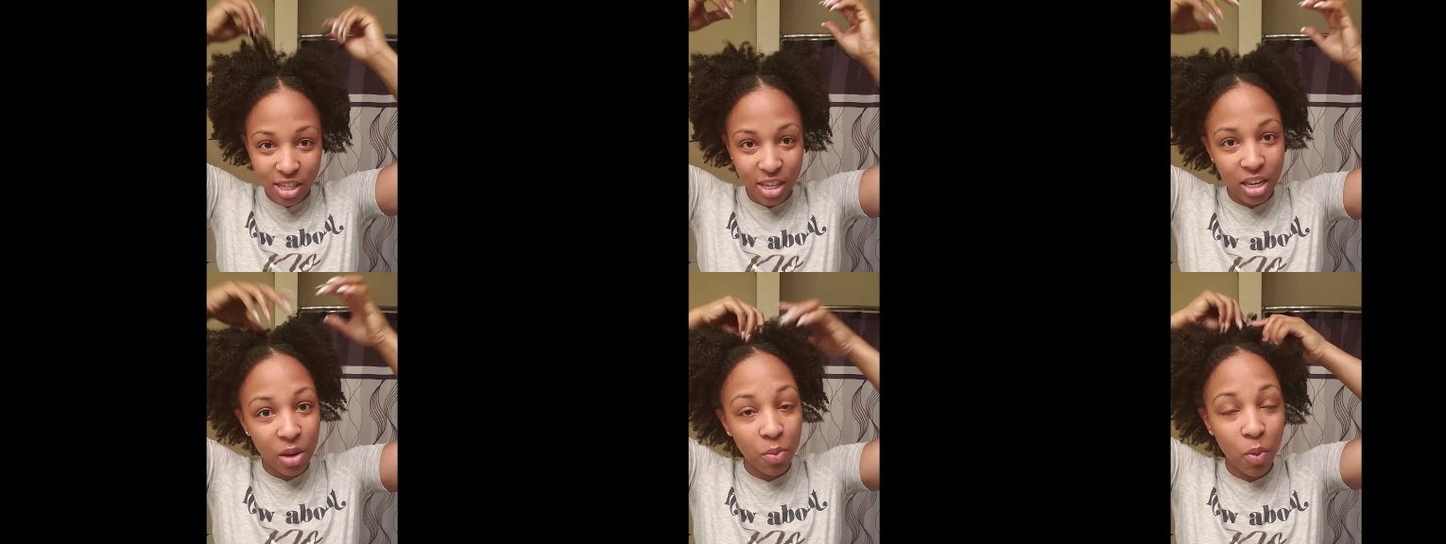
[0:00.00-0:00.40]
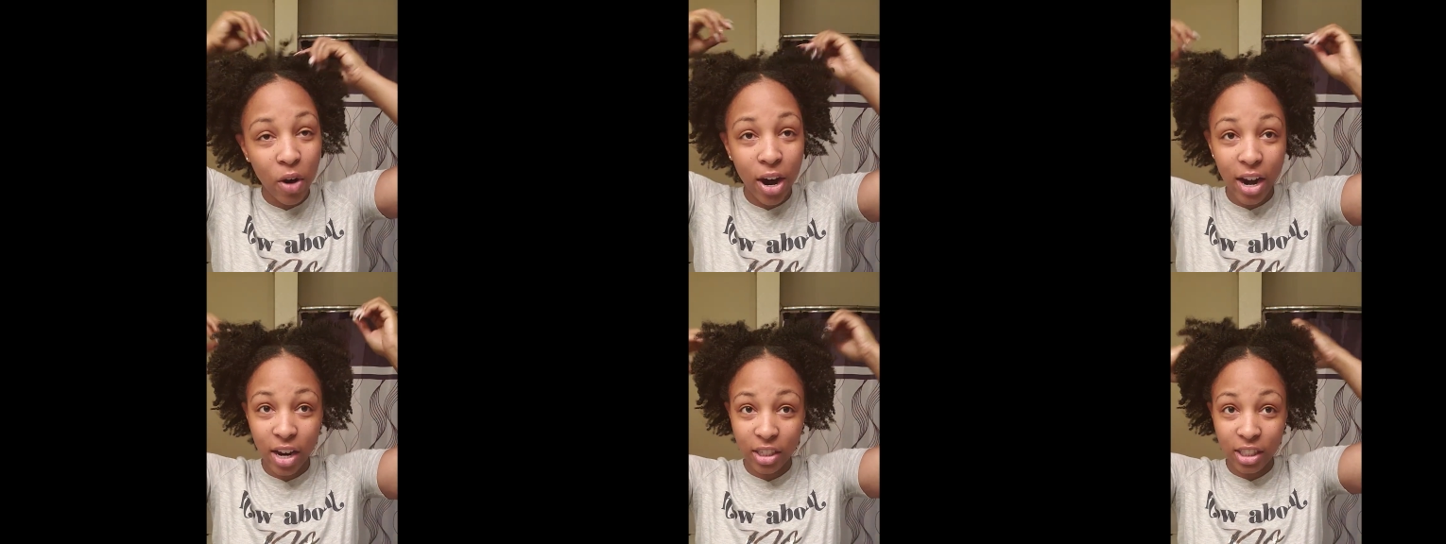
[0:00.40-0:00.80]
any more
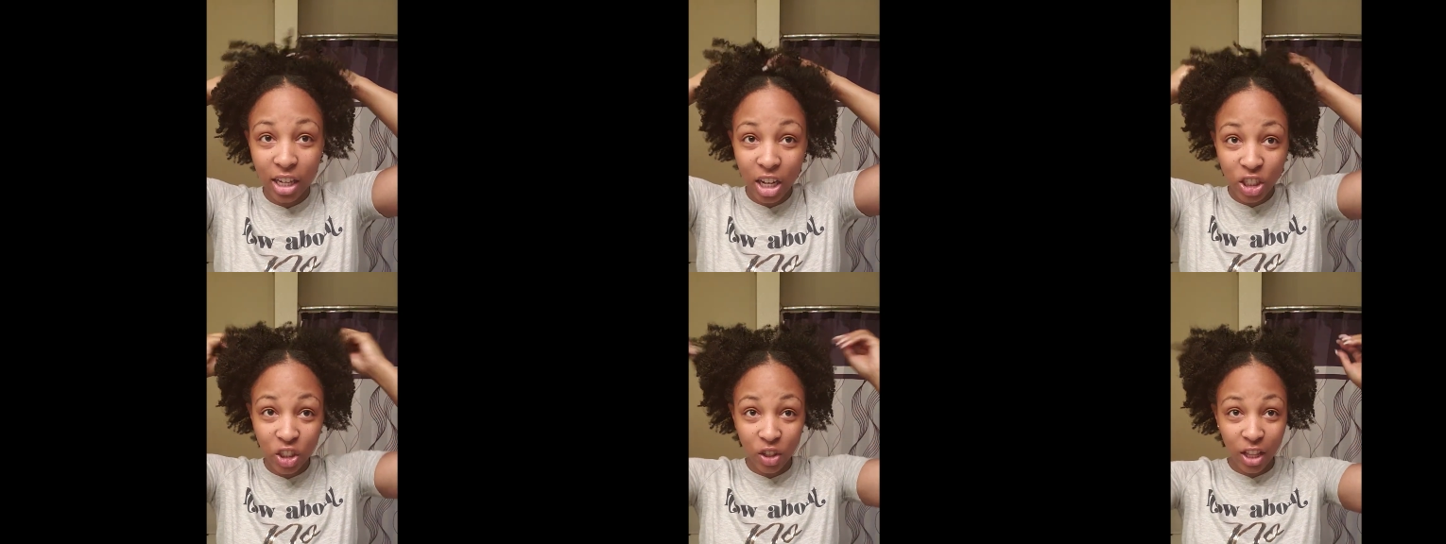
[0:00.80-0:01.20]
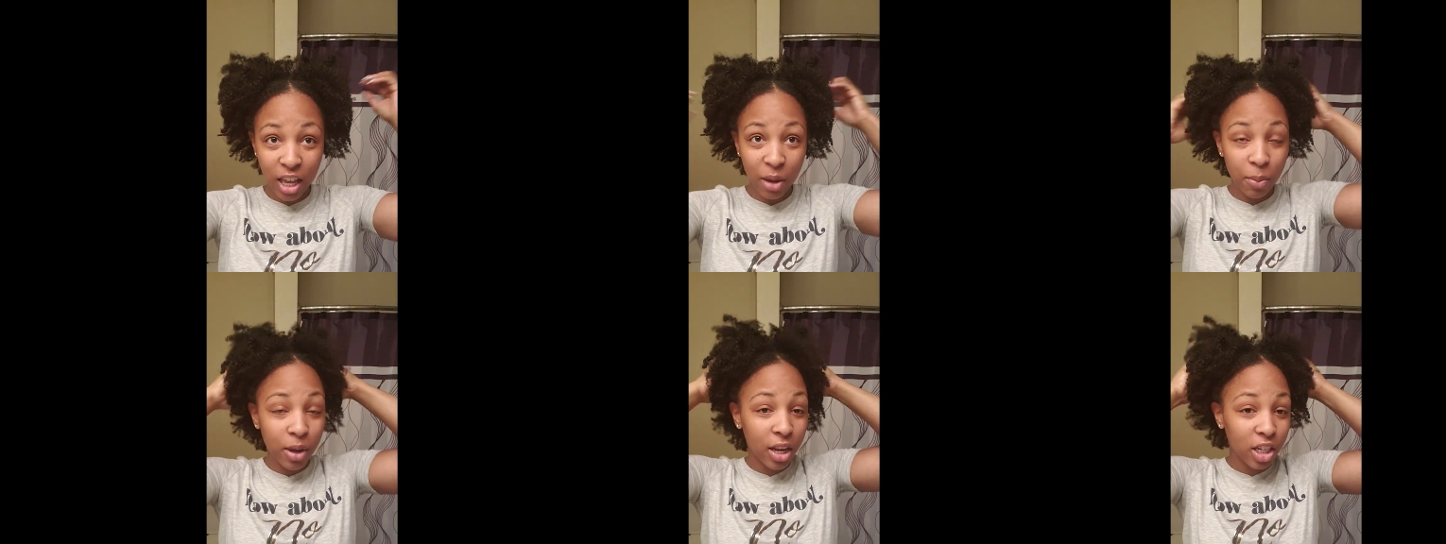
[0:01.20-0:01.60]
hairstyles you'd
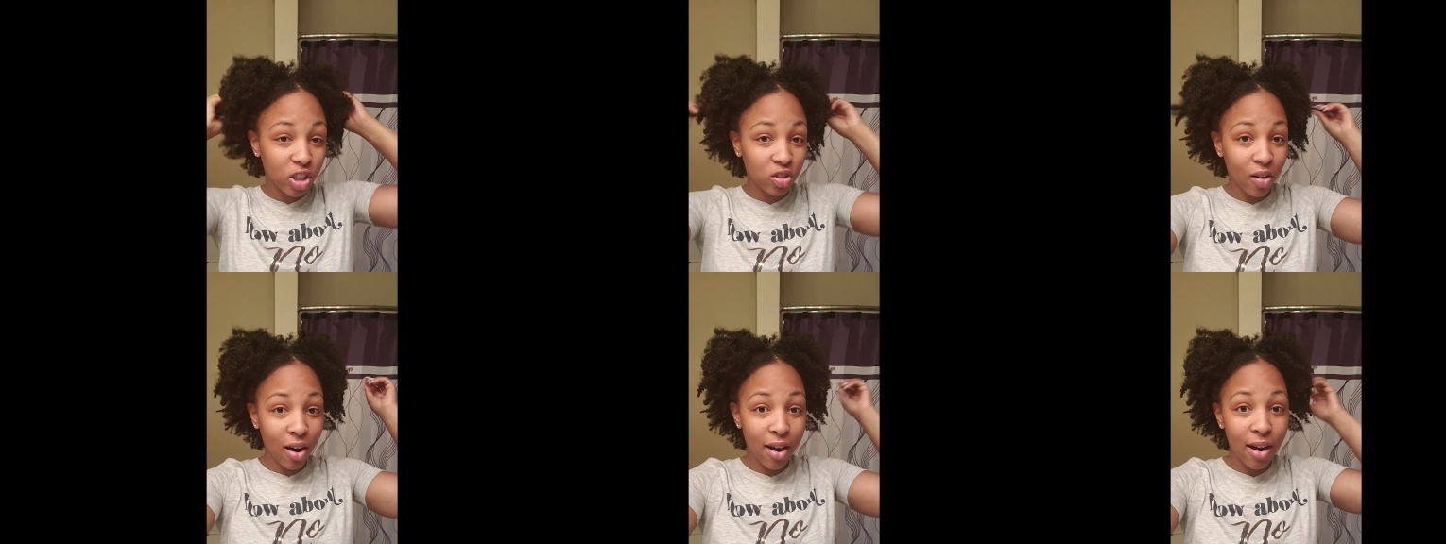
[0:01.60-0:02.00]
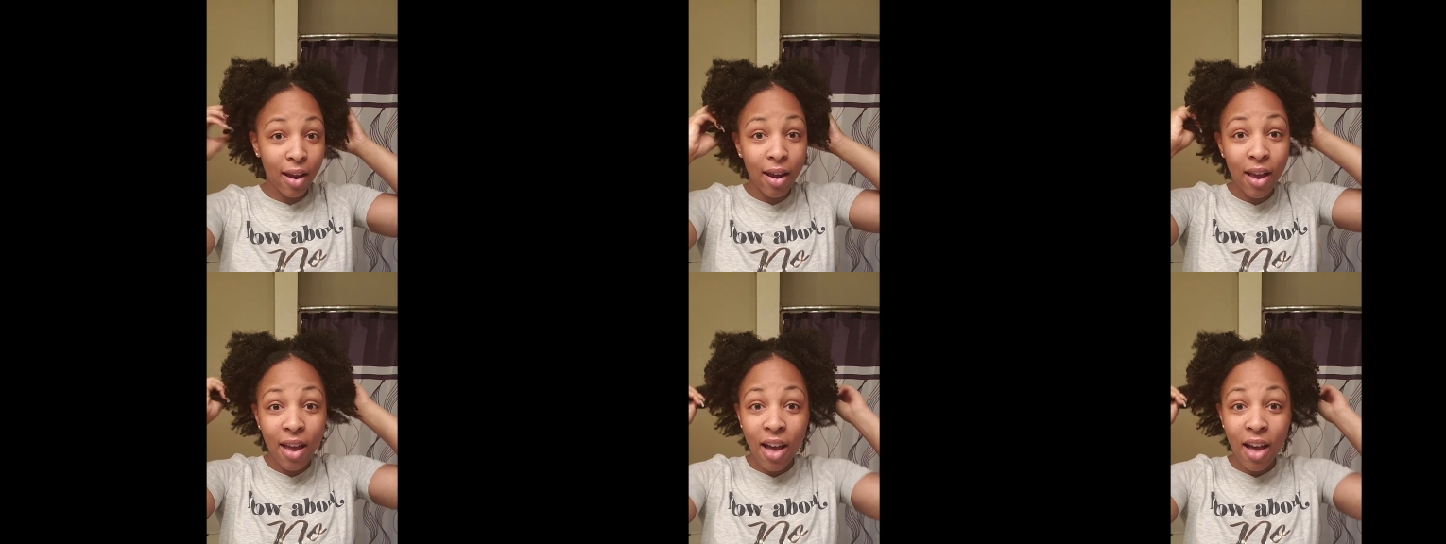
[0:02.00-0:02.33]
like me to try.